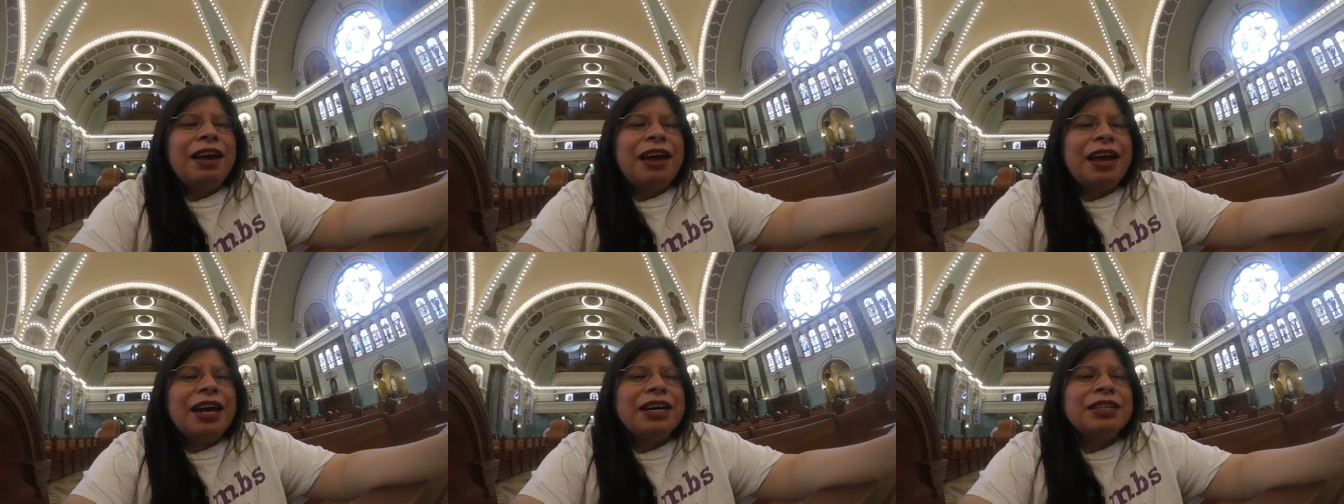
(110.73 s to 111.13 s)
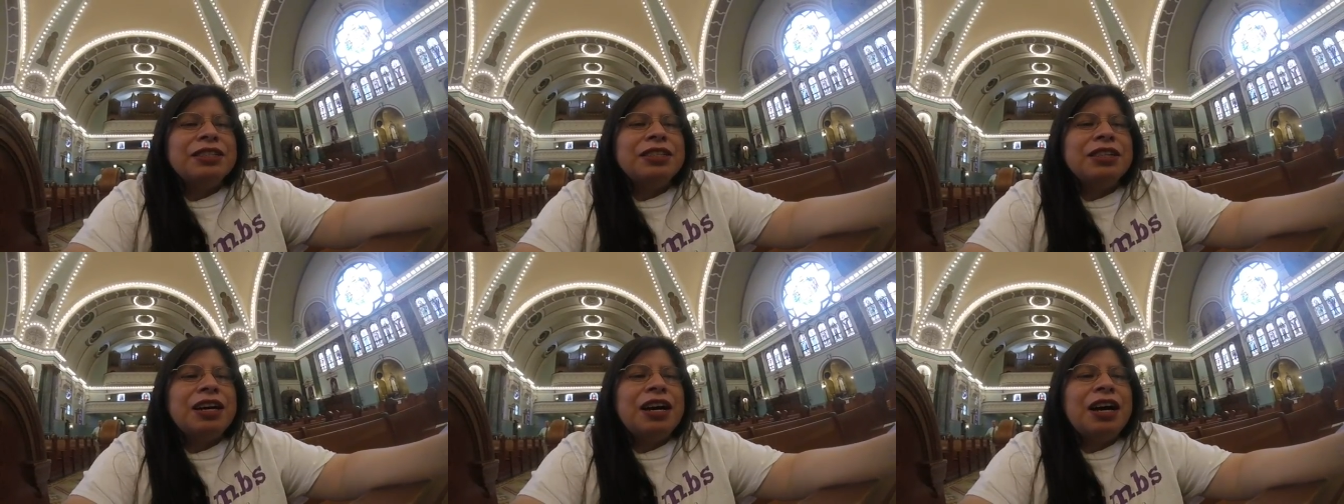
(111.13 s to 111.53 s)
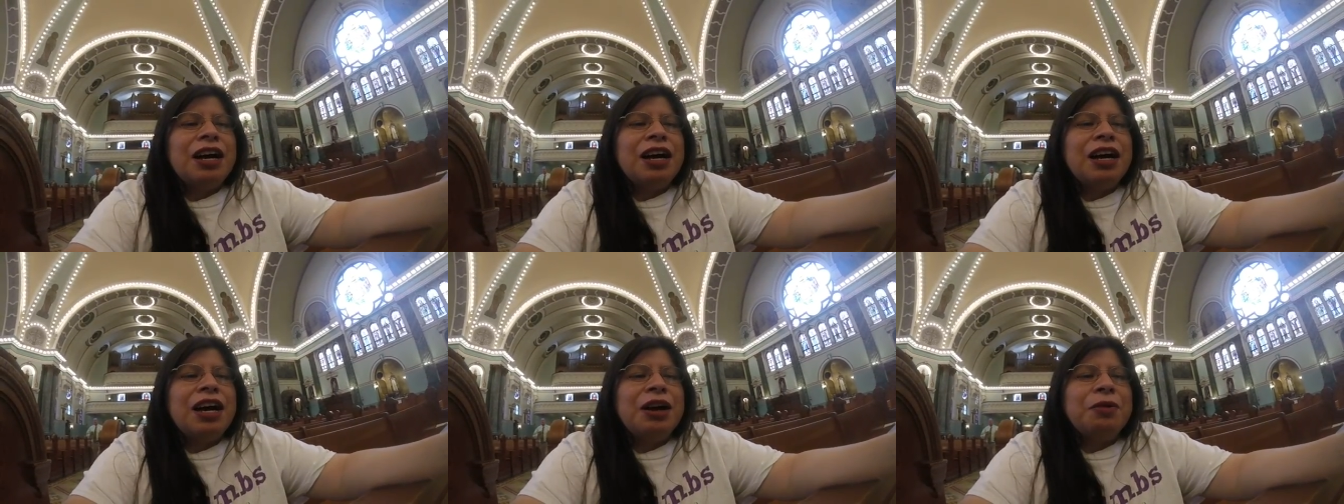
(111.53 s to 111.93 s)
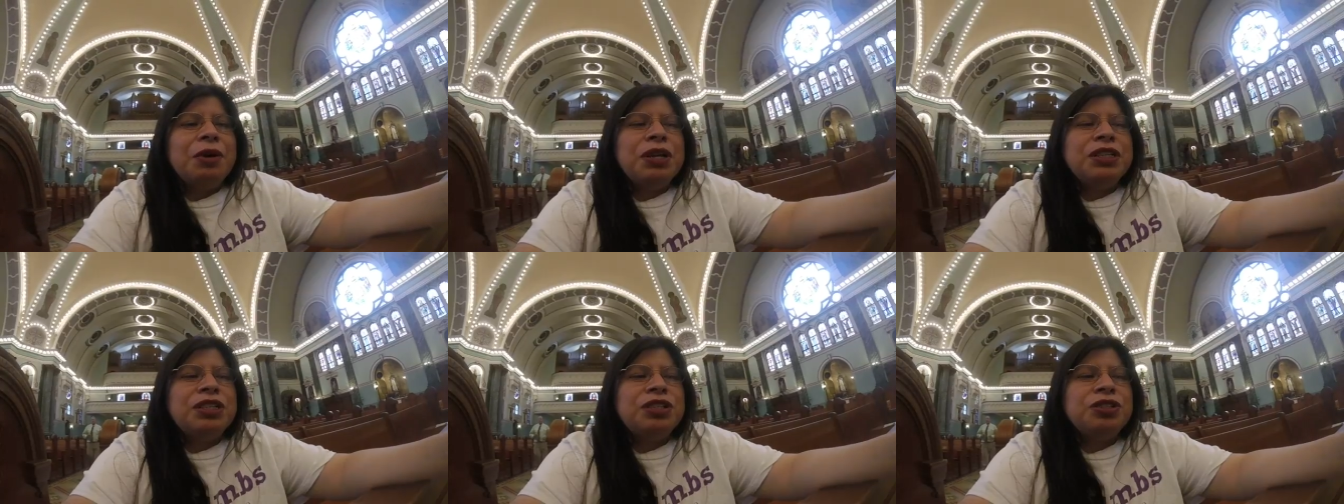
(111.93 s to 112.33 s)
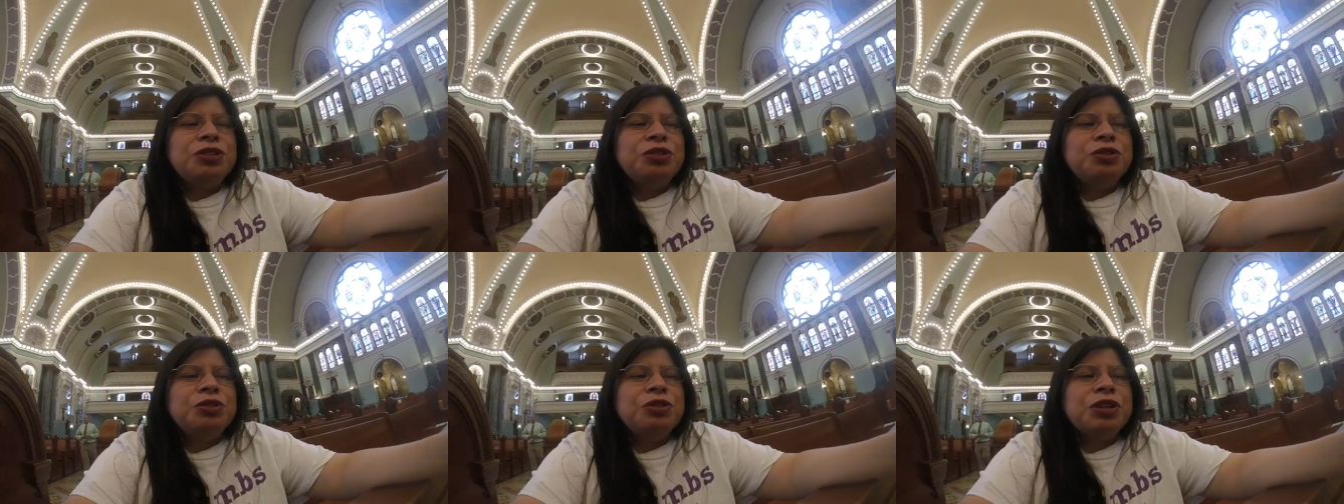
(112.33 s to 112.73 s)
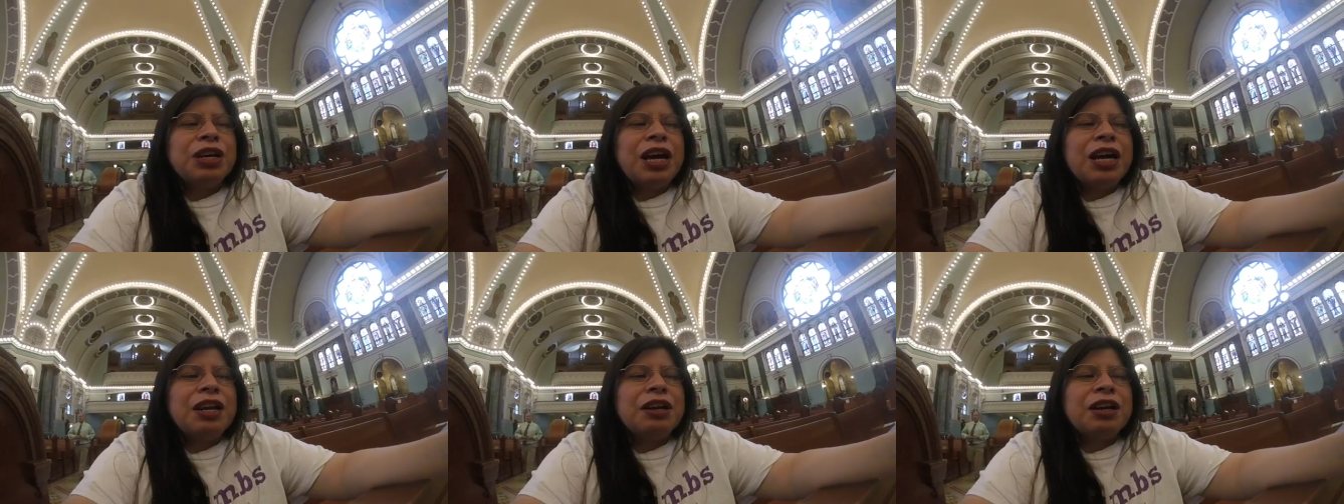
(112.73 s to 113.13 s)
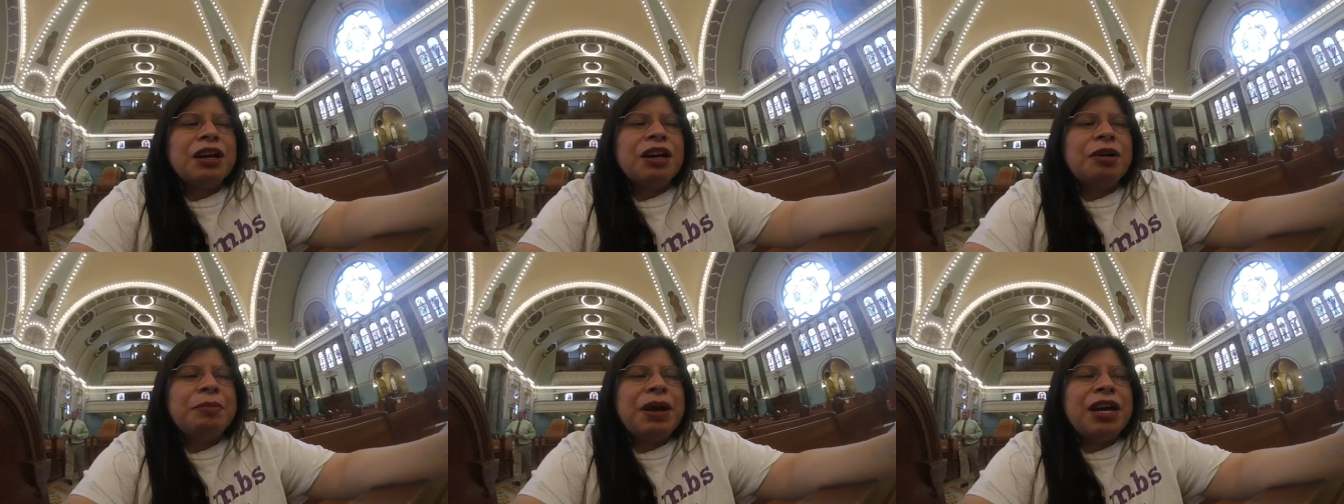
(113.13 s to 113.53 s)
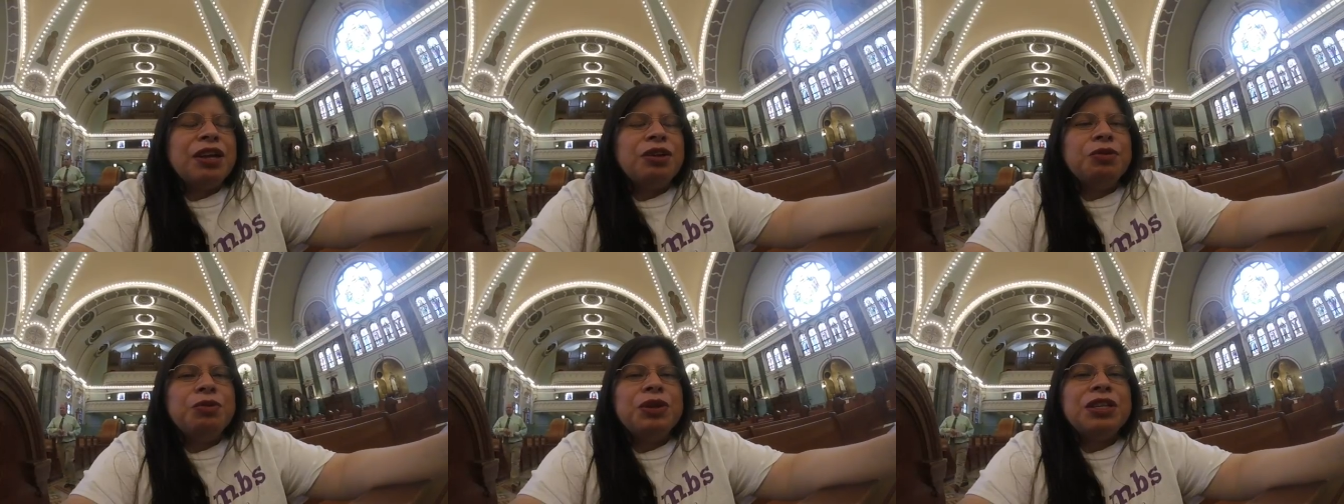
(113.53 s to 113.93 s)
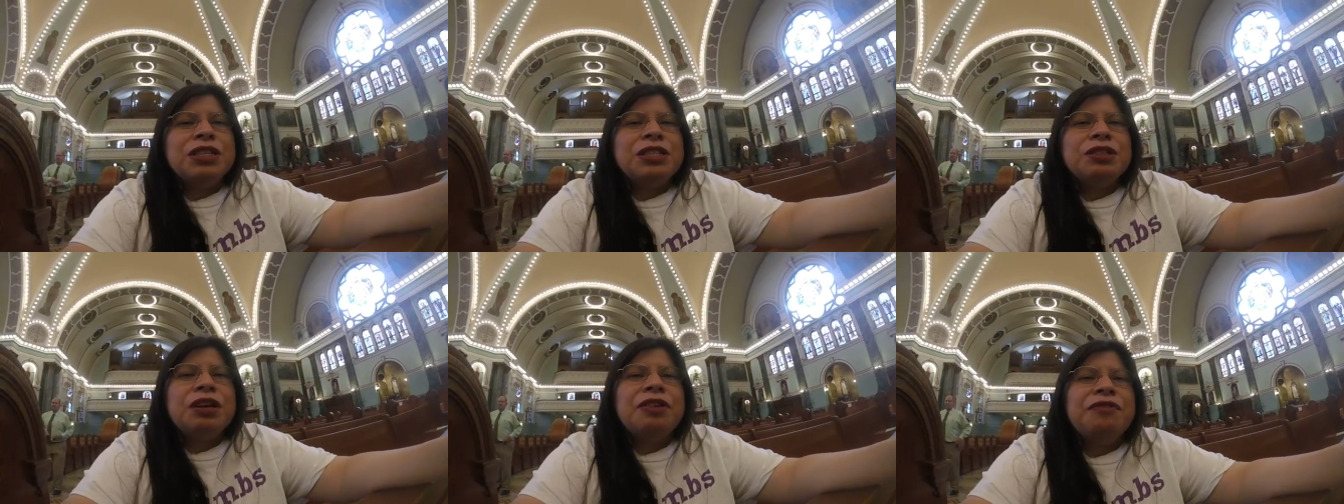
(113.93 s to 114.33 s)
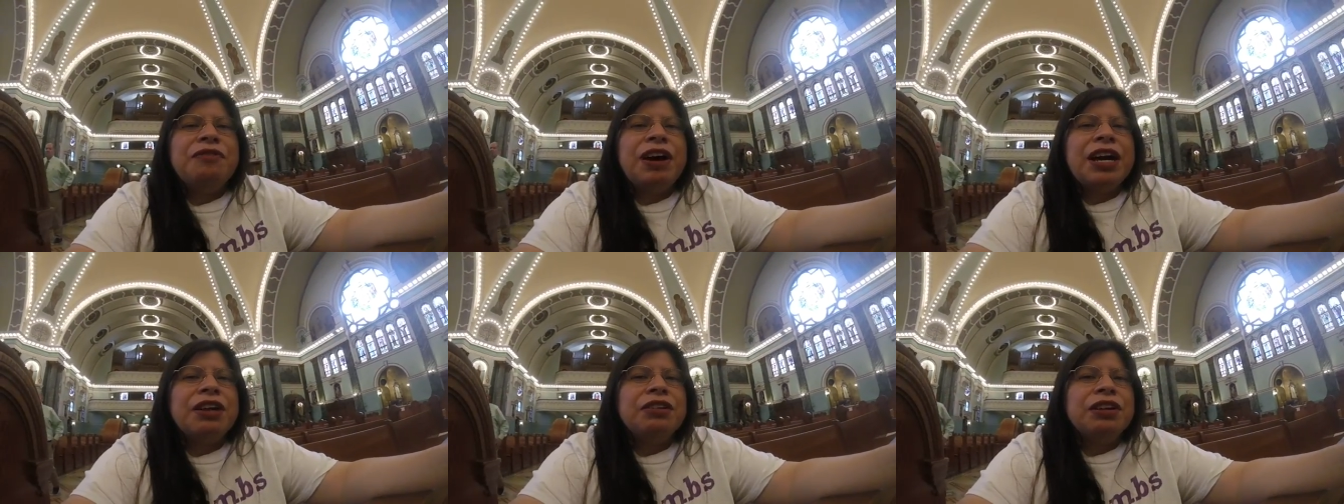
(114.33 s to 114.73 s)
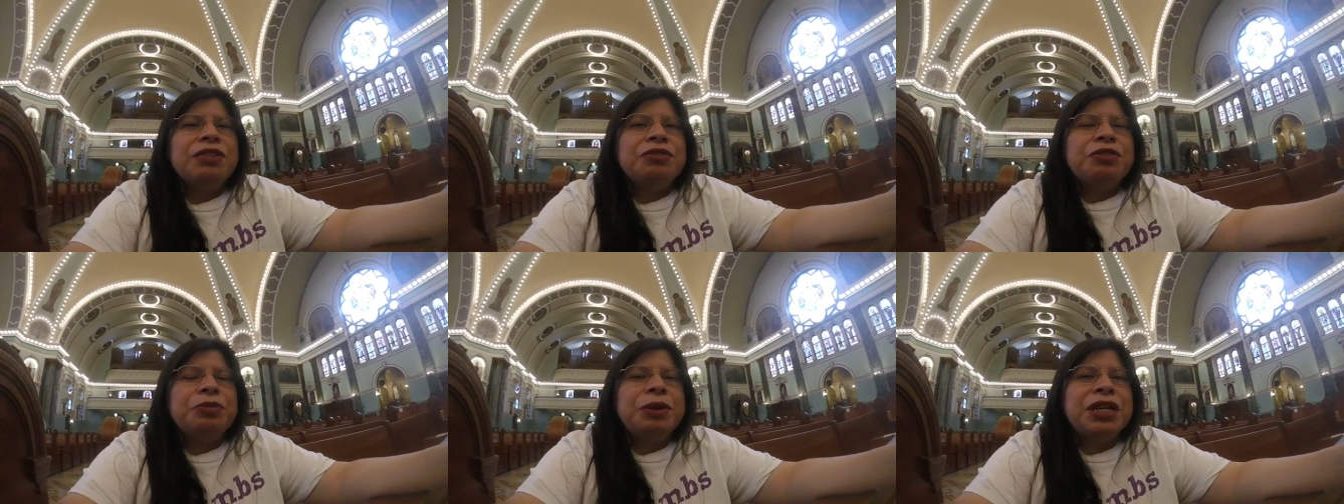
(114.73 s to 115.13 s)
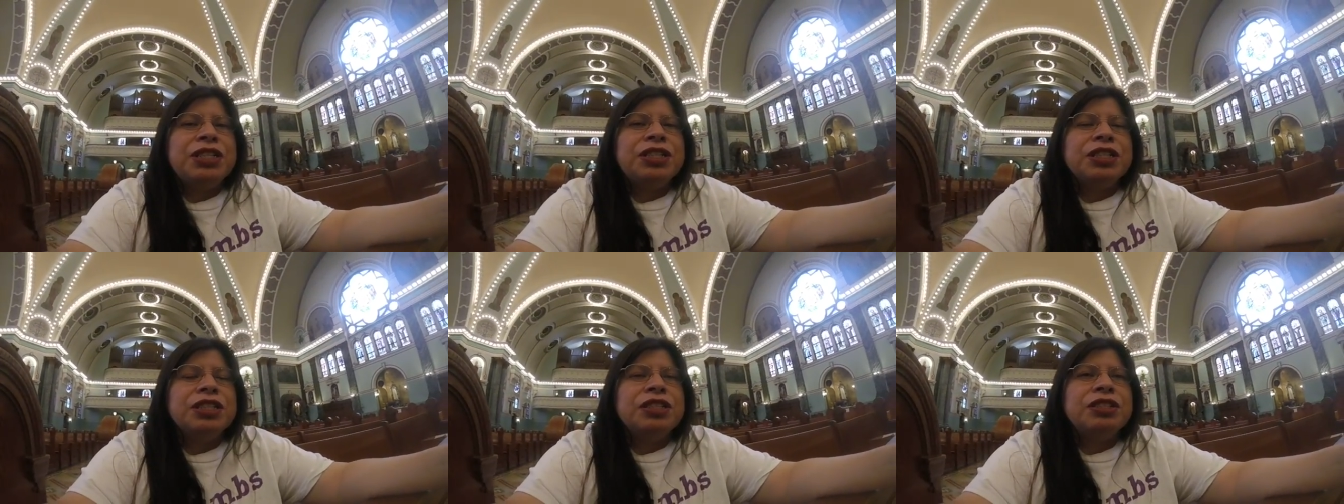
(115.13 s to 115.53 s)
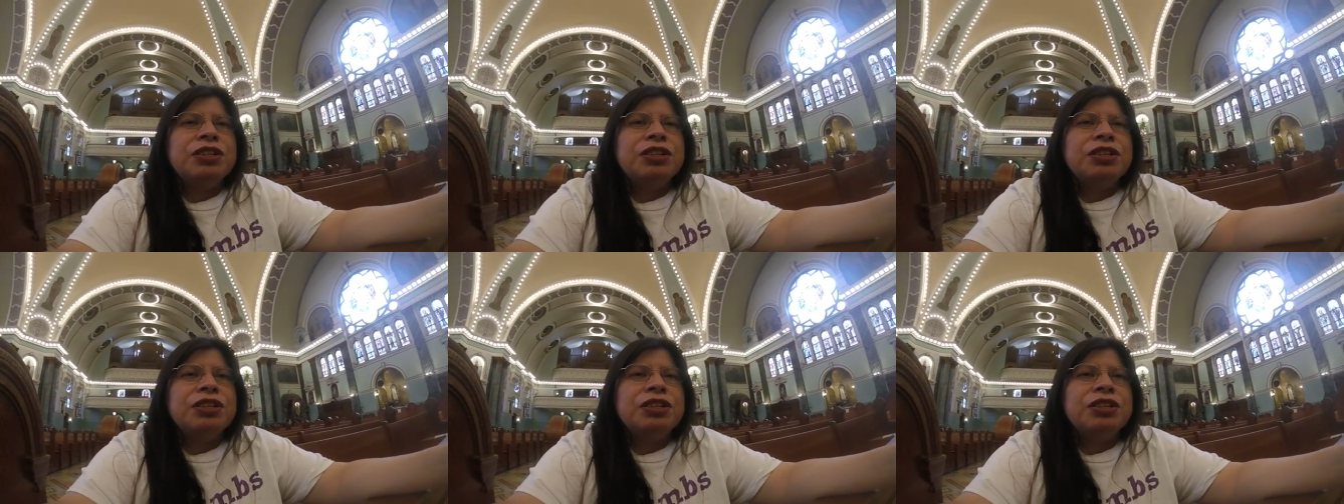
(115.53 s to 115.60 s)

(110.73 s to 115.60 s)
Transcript: And uh, I wanted to kind of come at you with this vital information.